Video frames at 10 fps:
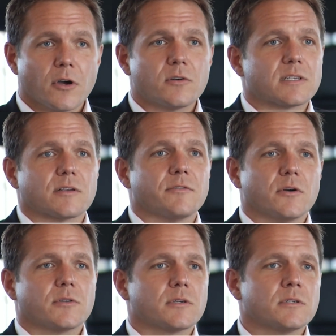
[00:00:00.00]
vote as a
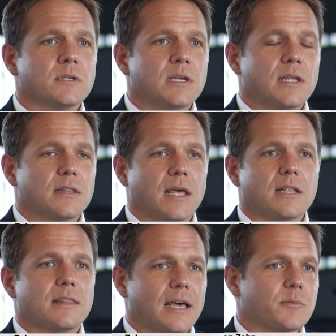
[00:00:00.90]
voter,
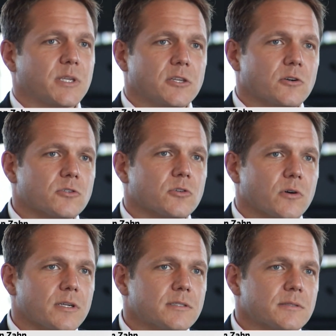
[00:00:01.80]
then it, that'll be your
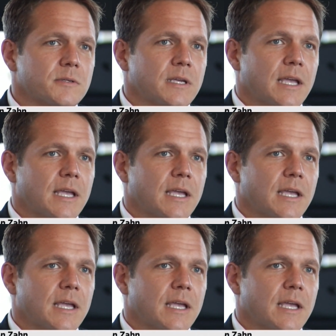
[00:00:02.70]
choice.